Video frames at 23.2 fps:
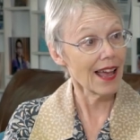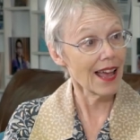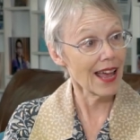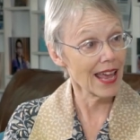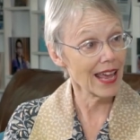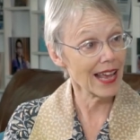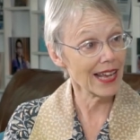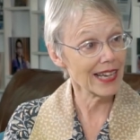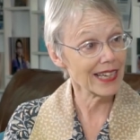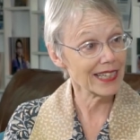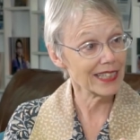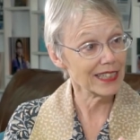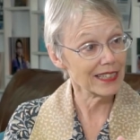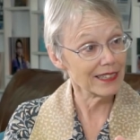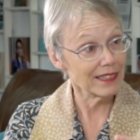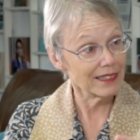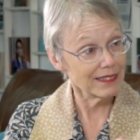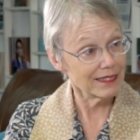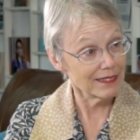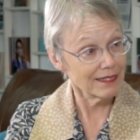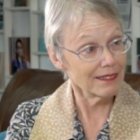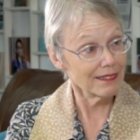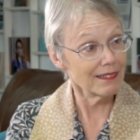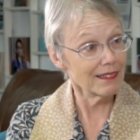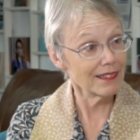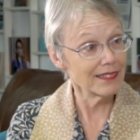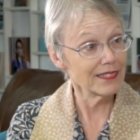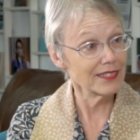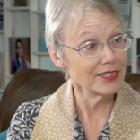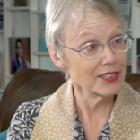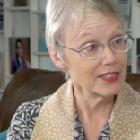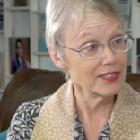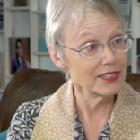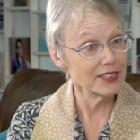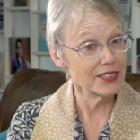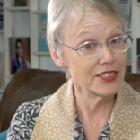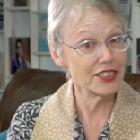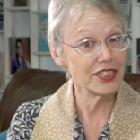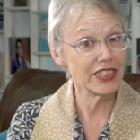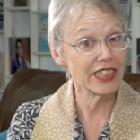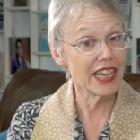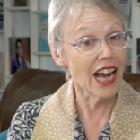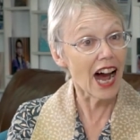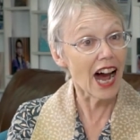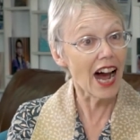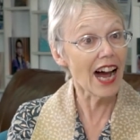a
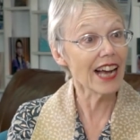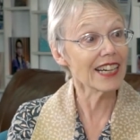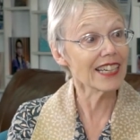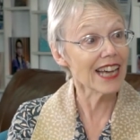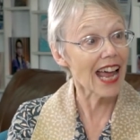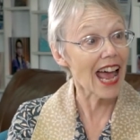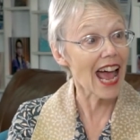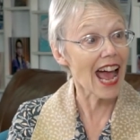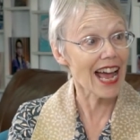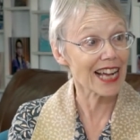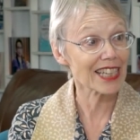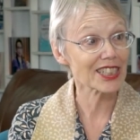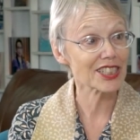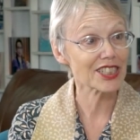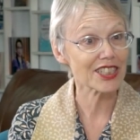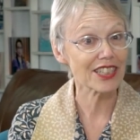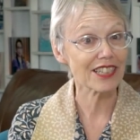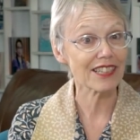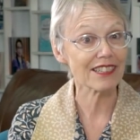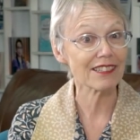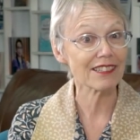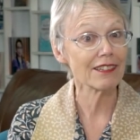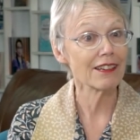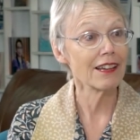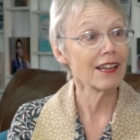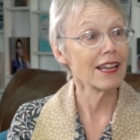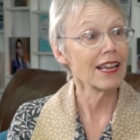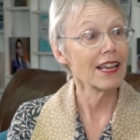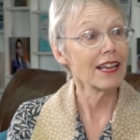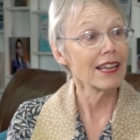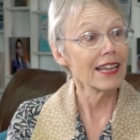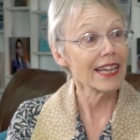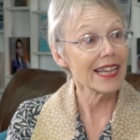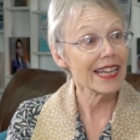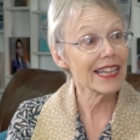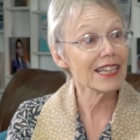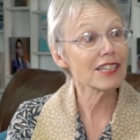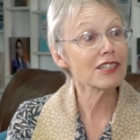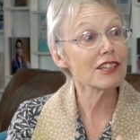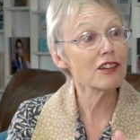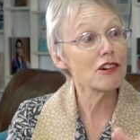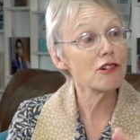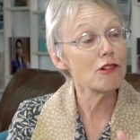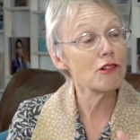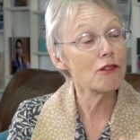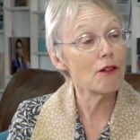jihad action
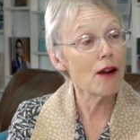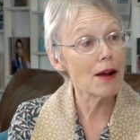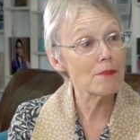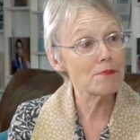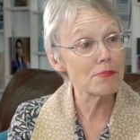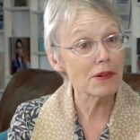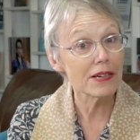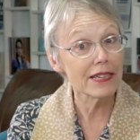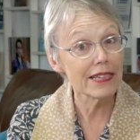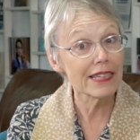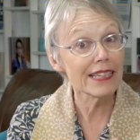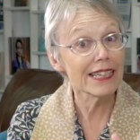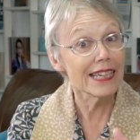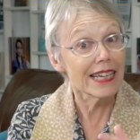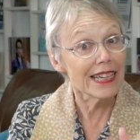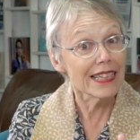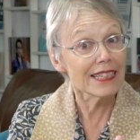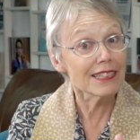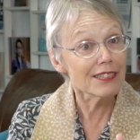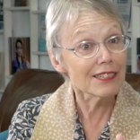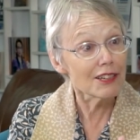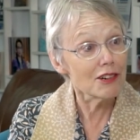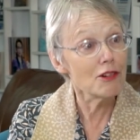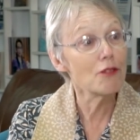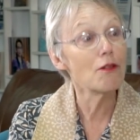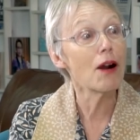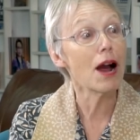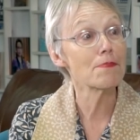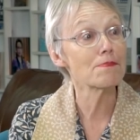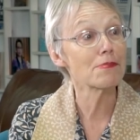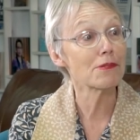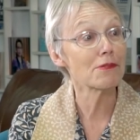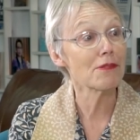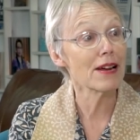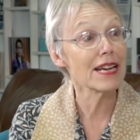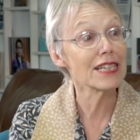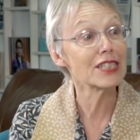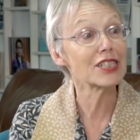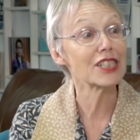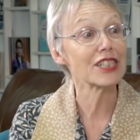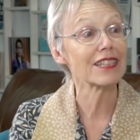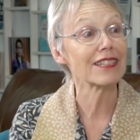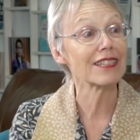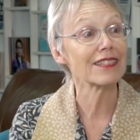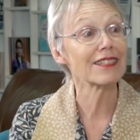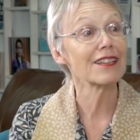in
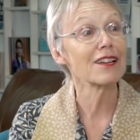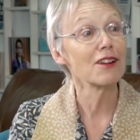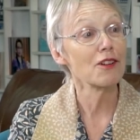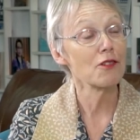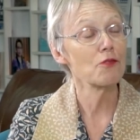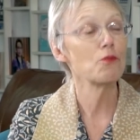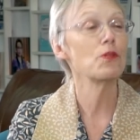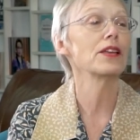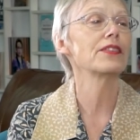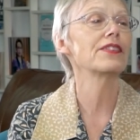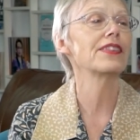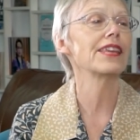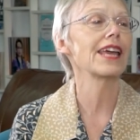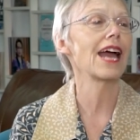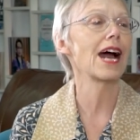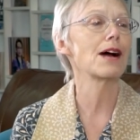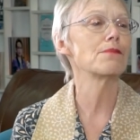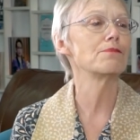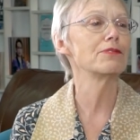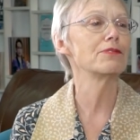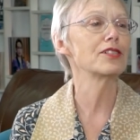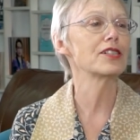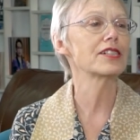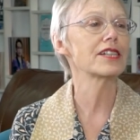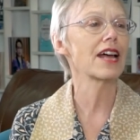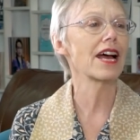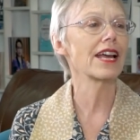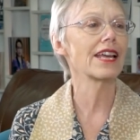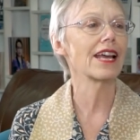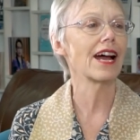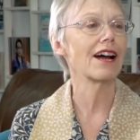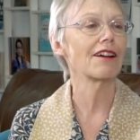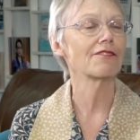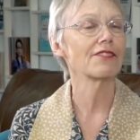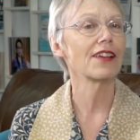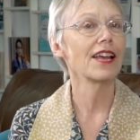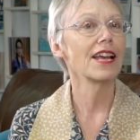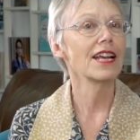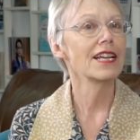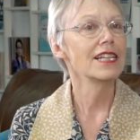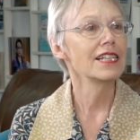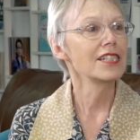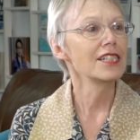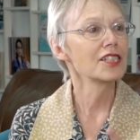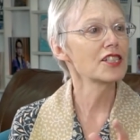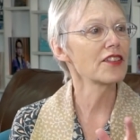cooperation with the Abu Sayyaf.
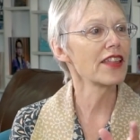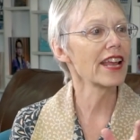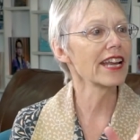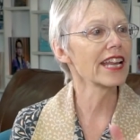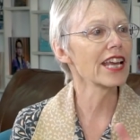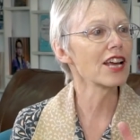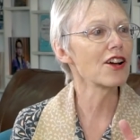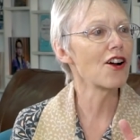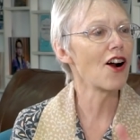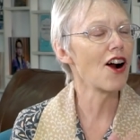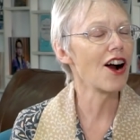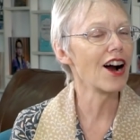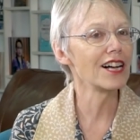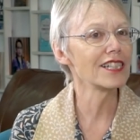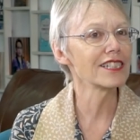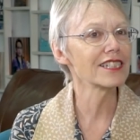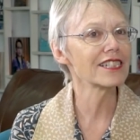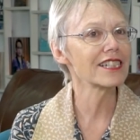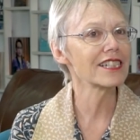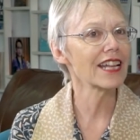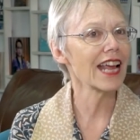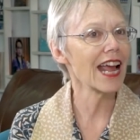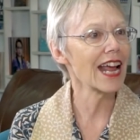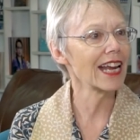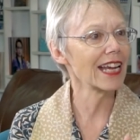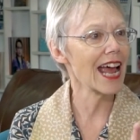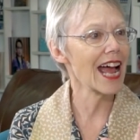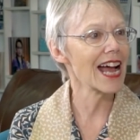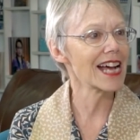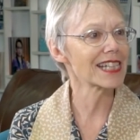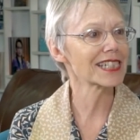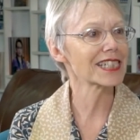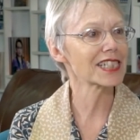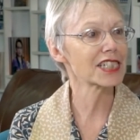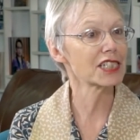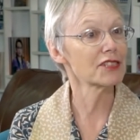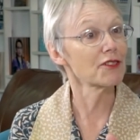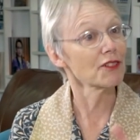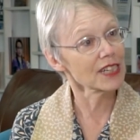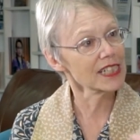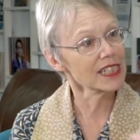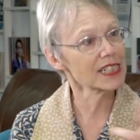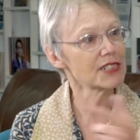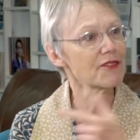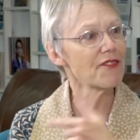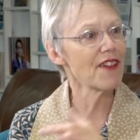So then he calls and asks for
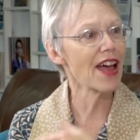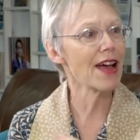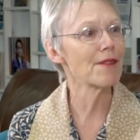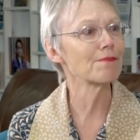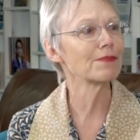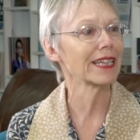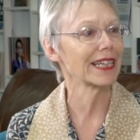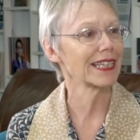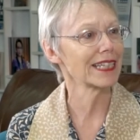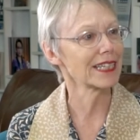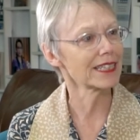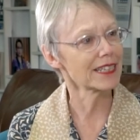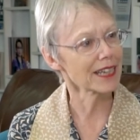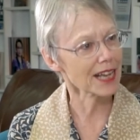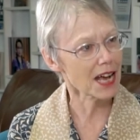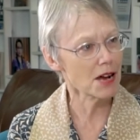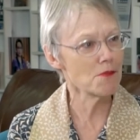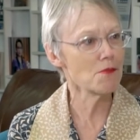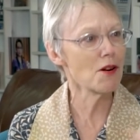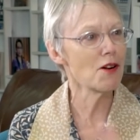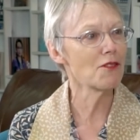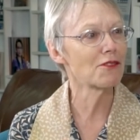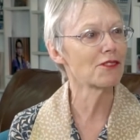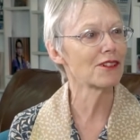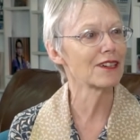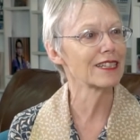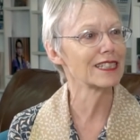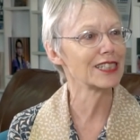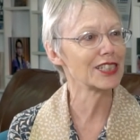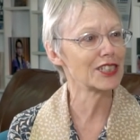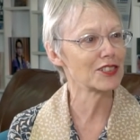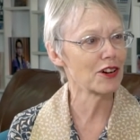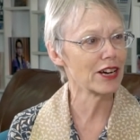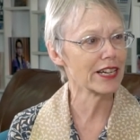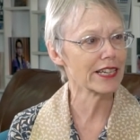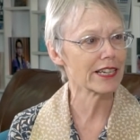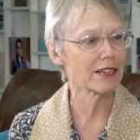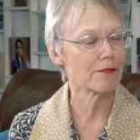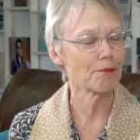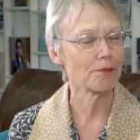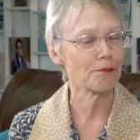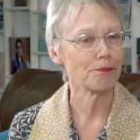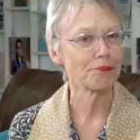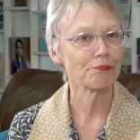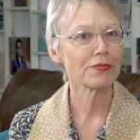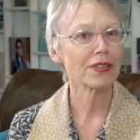his family to come over and join
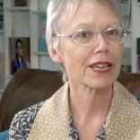him.